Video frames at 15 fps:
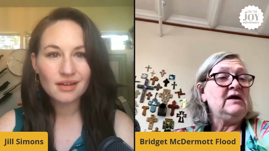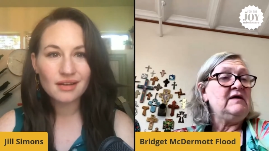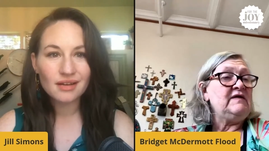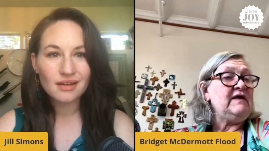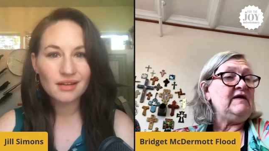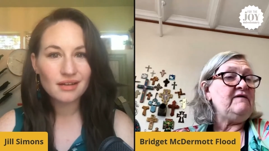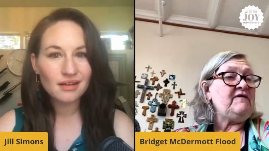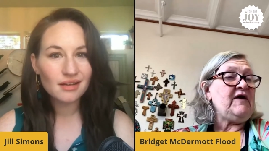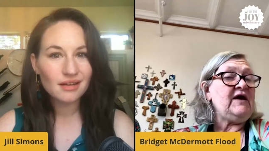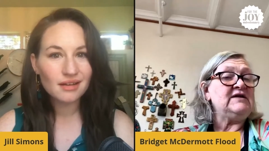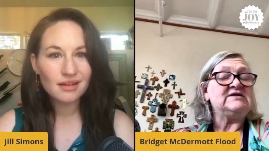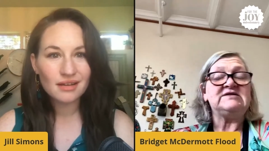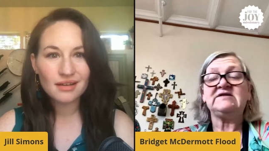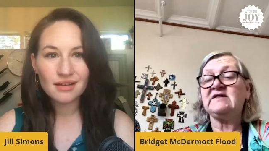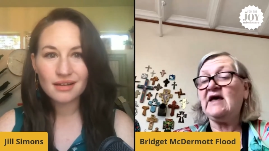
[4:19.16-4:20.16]
Speaker 1: They've
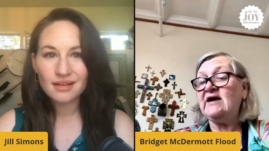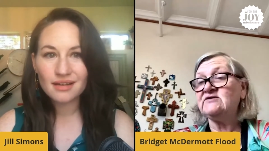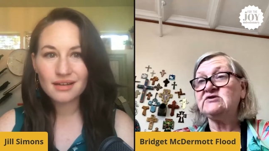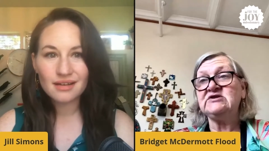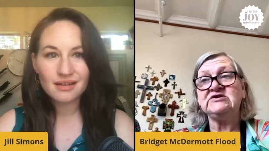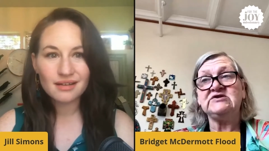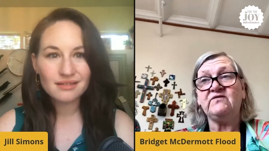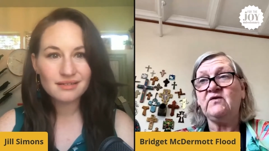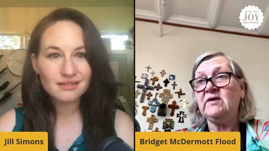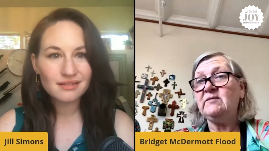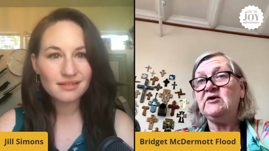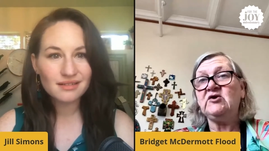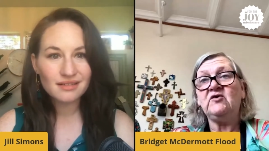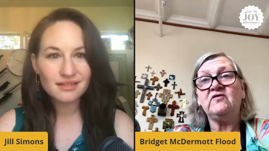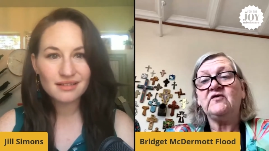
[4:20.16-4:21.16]
had thousands of
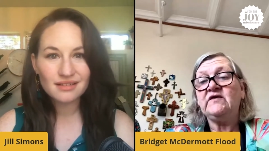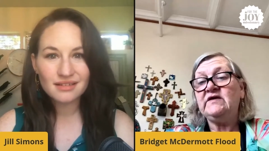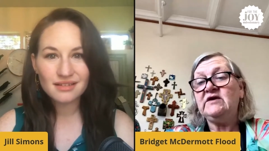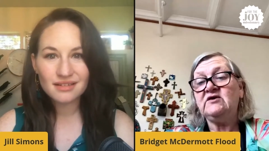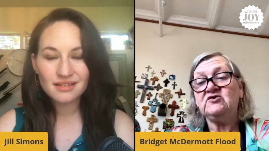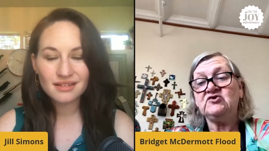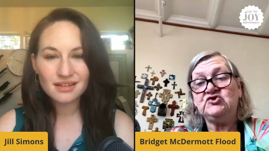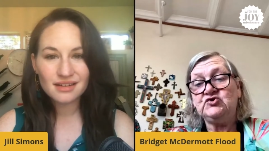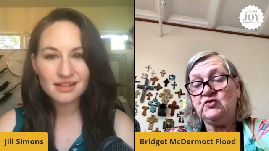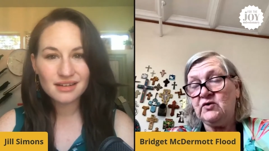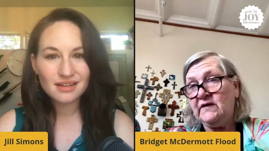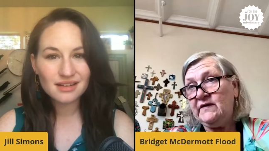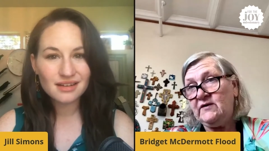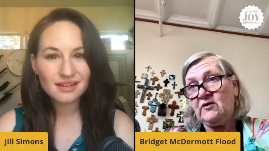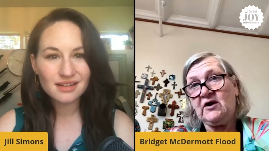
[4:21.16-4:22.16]
women over the years
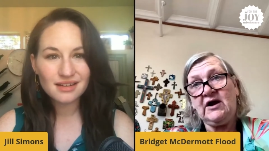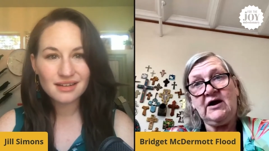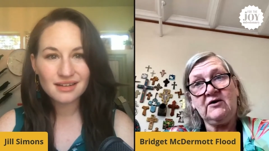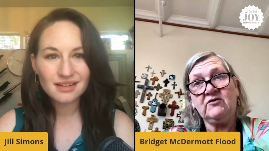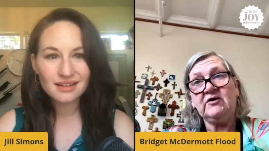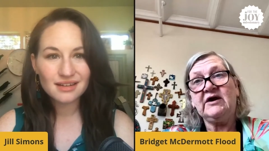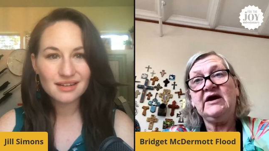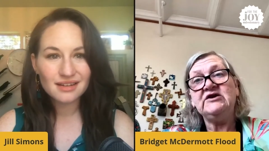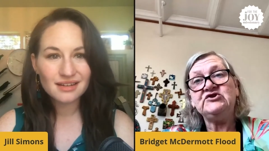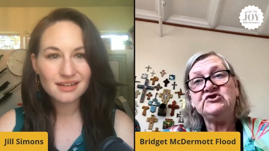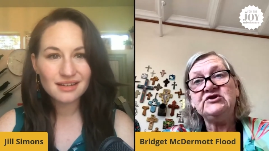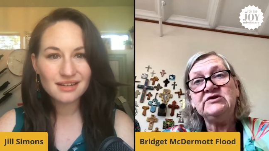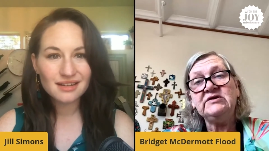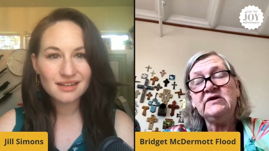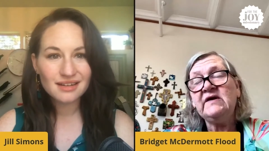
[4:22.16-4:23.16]
join their
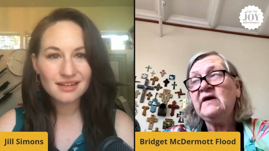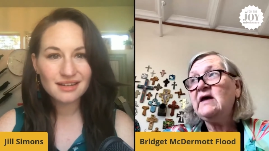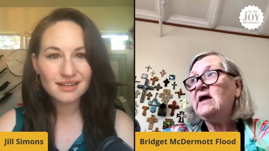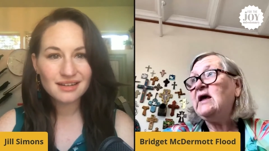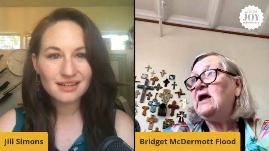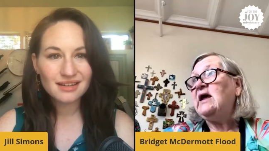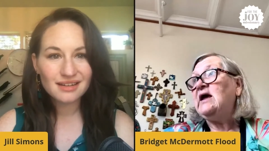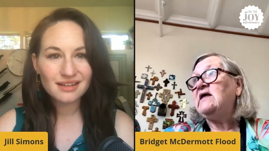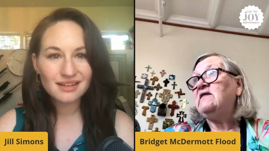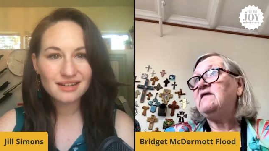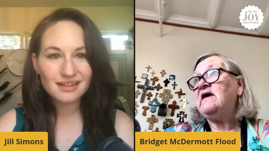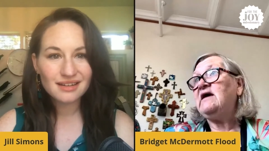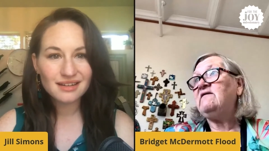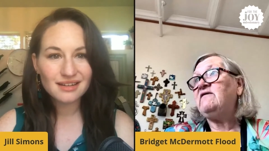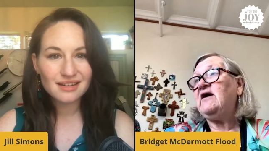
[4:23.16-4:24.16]
congregation.
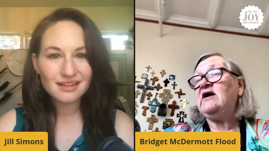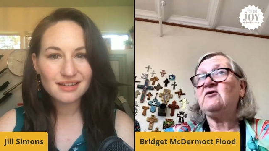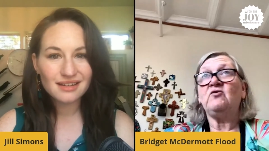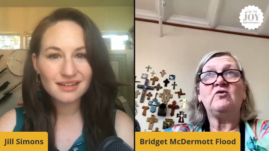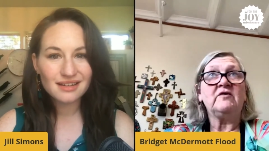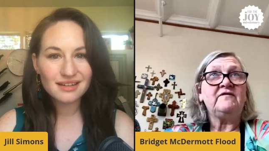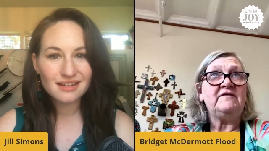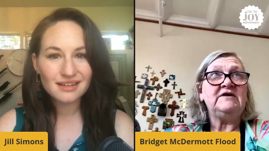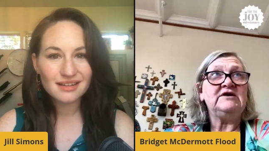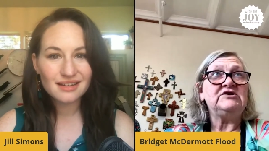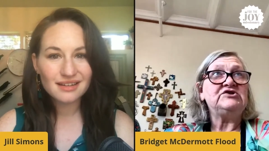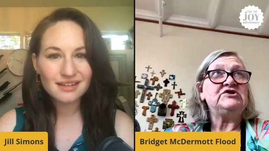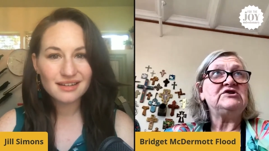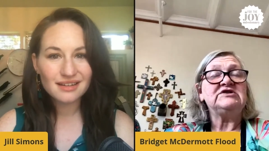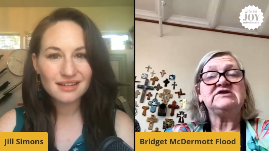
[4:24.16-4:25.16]
They've had
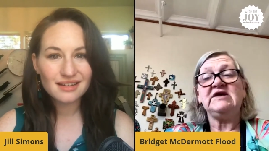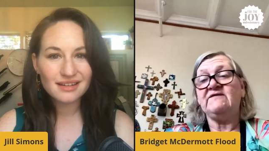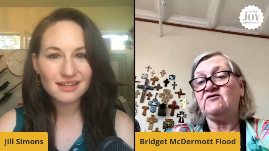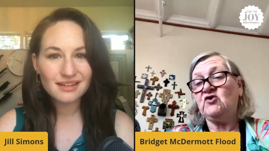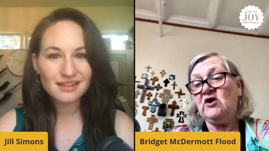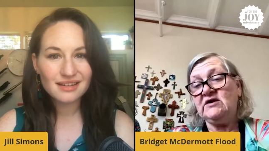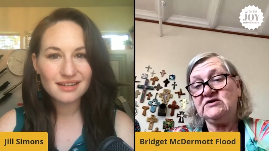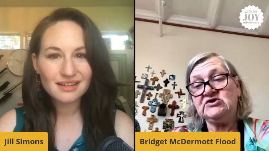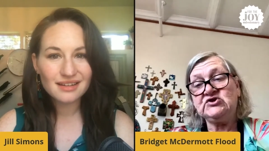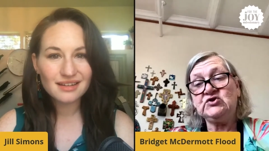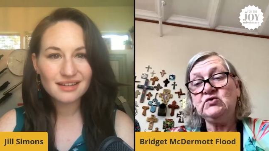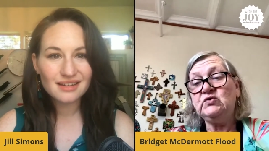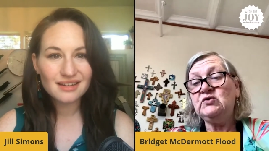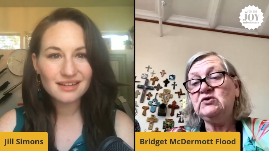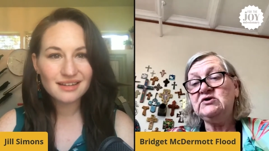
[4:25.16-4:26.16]
orphanages. They've taught in
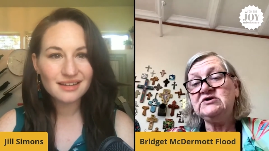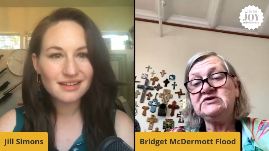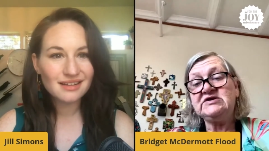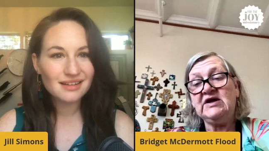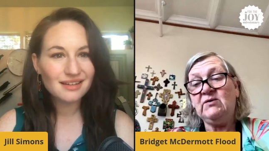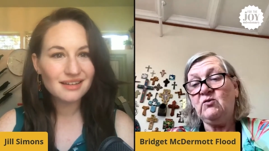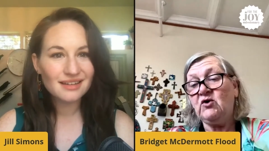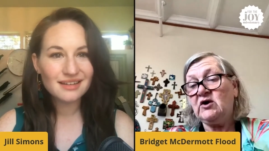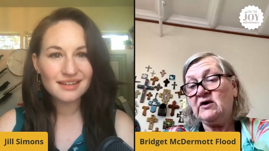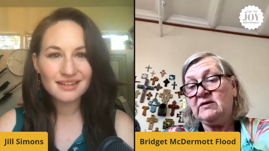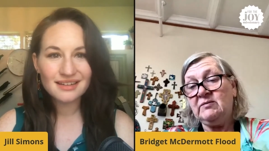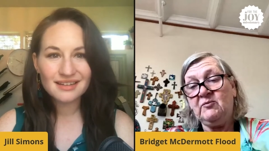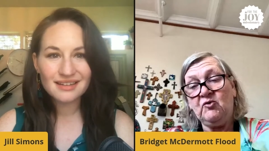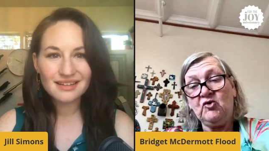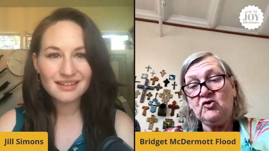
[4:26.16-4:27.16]
schools. They work at
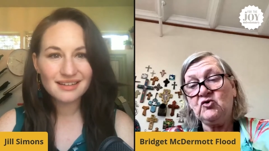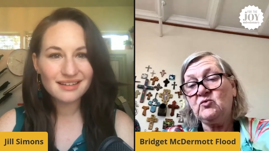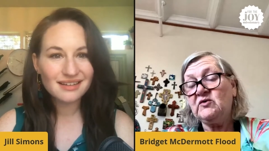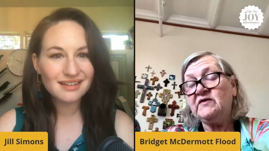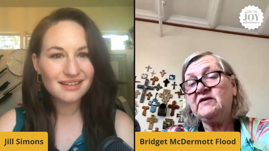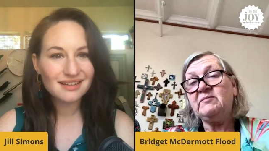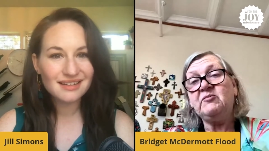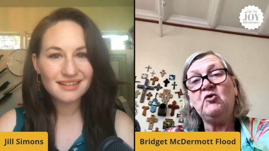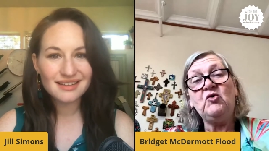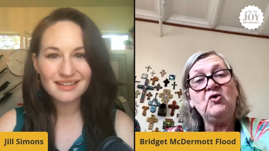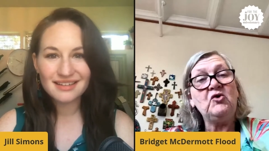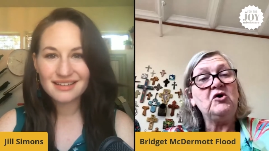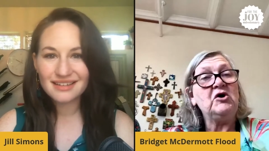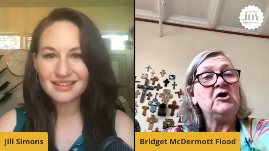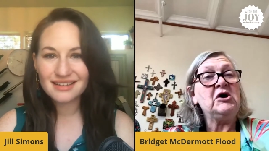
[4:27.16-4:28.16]
the border with the
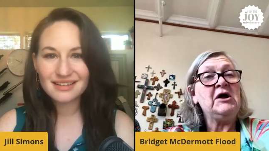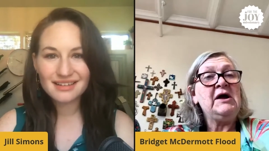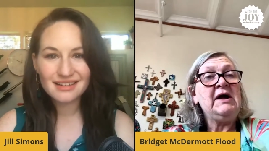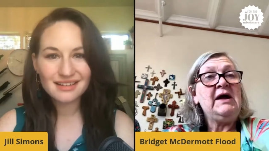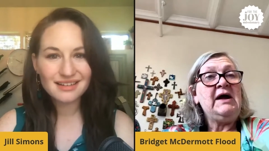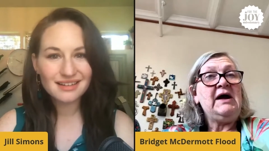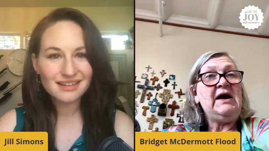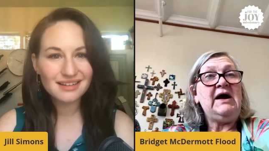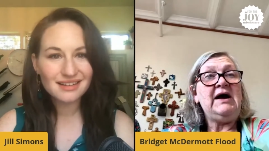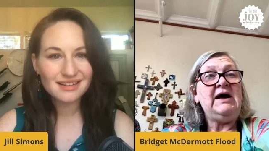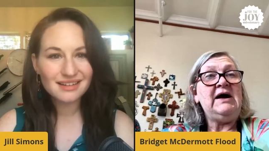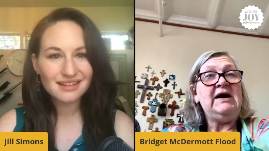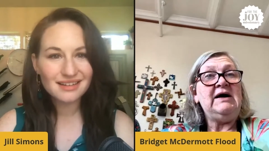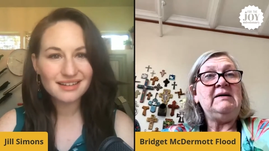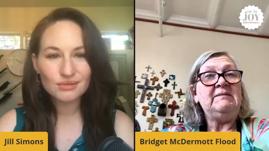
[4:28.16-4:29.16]
poor.
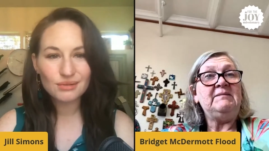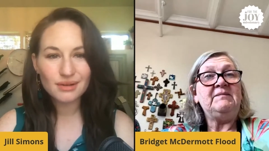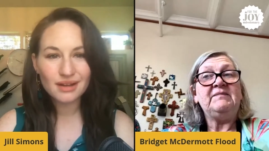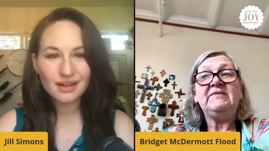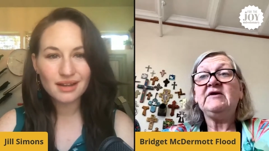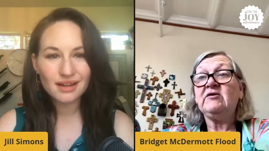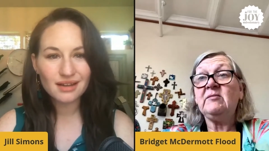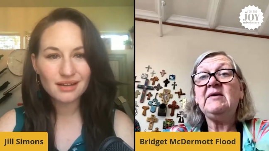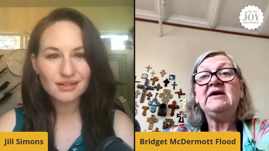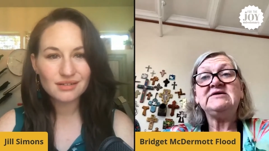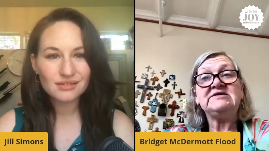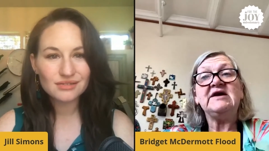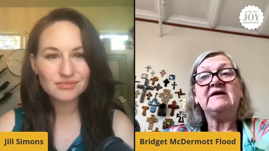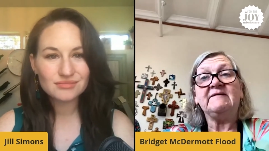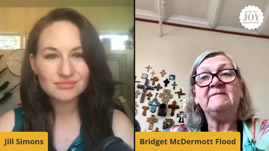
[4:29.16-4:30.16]
Um, they're
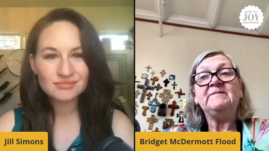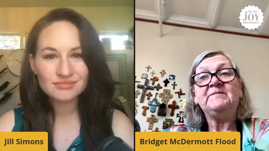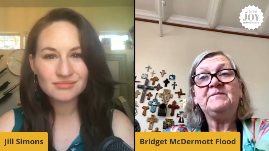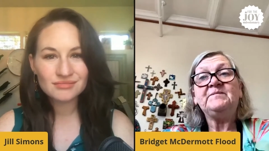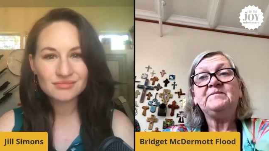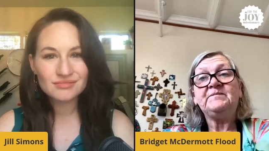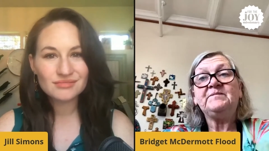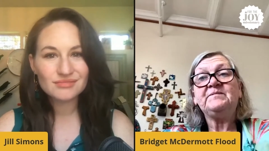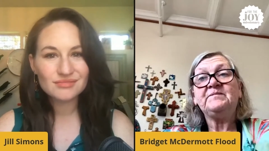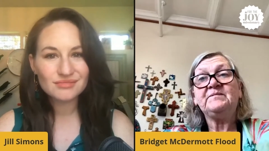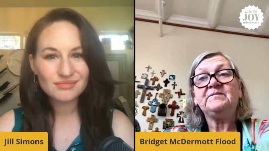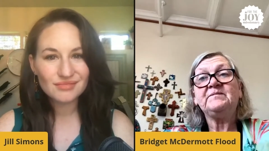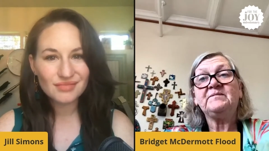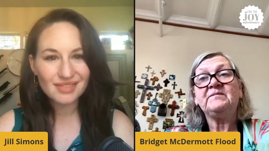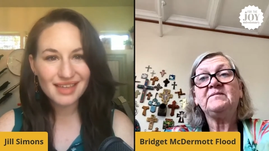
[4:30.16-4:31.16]
amazing.
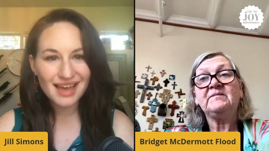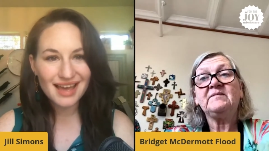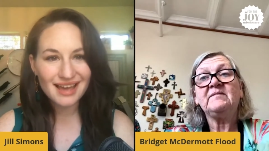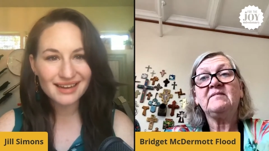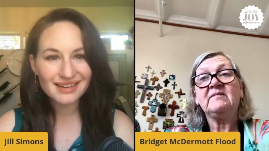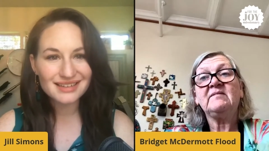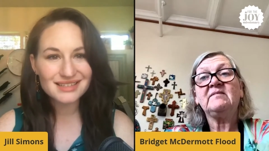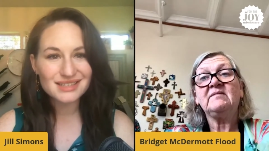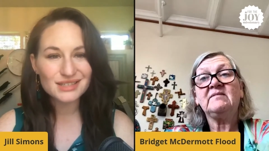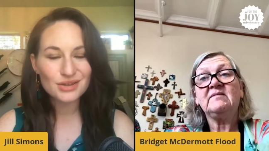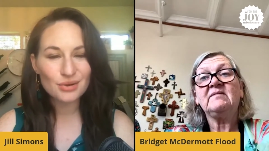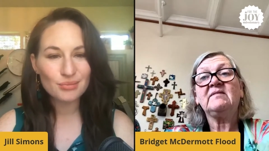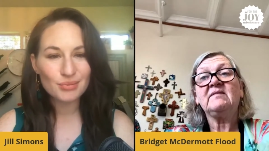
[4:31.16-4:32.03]
Speaker 2: That is so